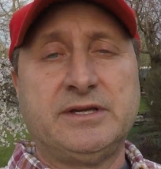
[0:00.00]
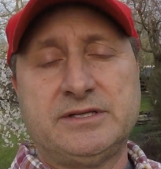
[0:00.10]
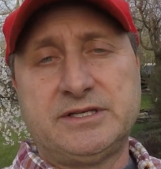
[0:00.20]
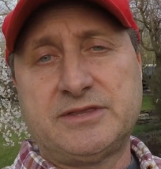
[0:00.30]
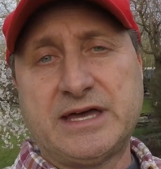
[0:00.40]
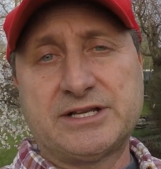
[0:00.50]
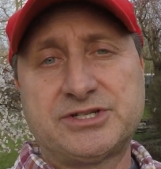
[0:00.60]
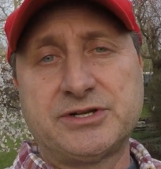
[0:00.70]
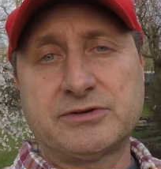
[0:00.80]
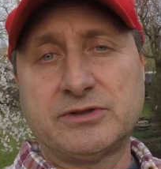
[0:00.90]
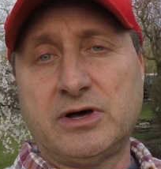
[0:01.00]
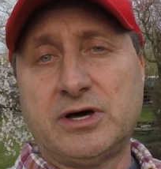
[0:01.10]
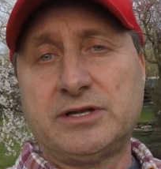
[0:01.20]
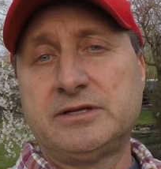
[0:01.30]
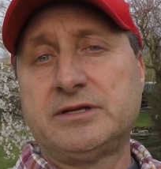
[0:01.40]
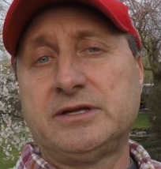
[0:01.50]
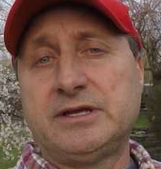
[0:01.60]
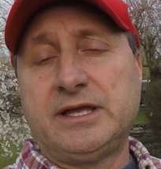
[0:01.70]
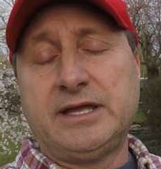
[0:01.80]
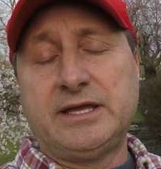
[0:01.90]
dethatching your lawn
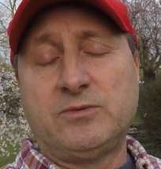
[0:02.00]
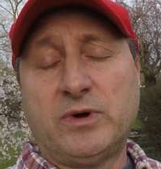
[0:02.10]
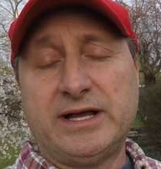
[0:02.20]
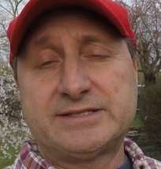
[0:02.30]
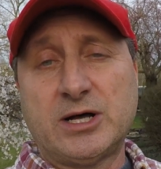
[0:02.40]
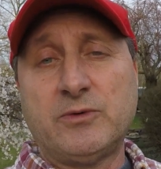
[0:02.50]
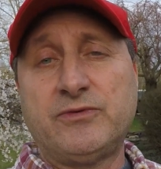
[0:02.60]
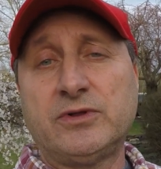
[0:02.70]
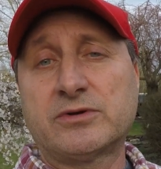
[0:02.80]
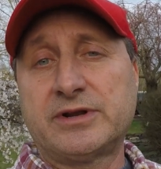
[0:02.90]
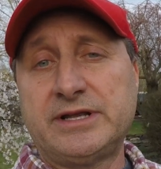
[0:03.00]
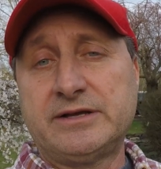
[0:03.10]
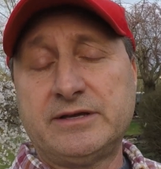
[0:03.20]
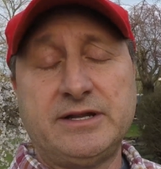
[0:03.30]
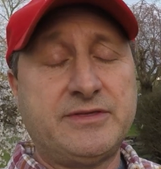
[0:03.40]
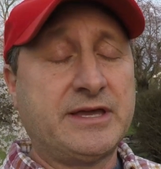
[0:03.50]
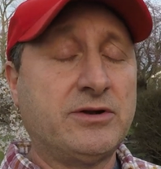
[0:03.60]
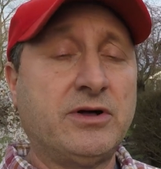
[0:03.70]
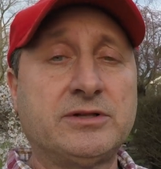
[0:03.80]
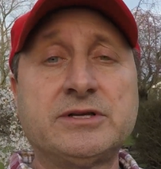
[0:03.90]
and why it's helpful, or anything at
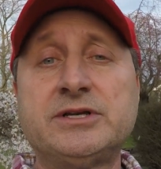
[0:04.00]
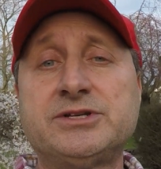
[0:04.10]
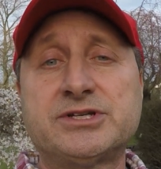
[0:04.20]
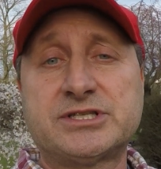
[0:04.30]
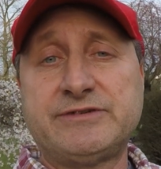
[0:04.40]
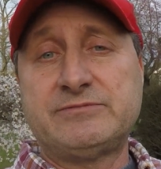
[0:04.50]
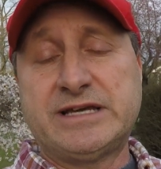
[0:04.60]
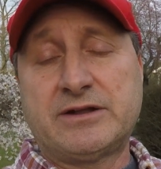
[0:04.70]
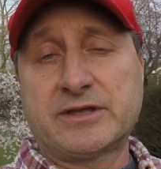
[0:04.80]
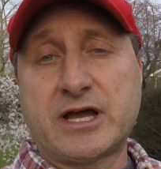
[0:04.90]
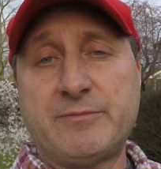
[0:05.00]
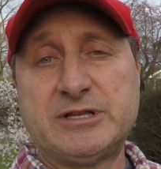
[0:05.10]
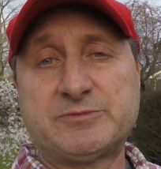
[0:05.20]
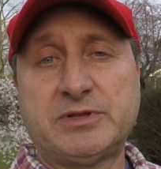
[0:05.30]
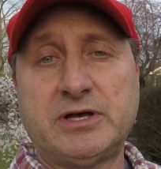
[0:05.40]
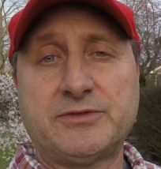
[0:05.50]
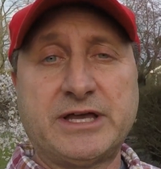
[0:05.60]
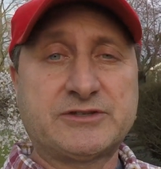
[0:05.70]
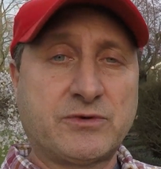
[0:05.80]
all, just leave them down in the comments below. Thanks for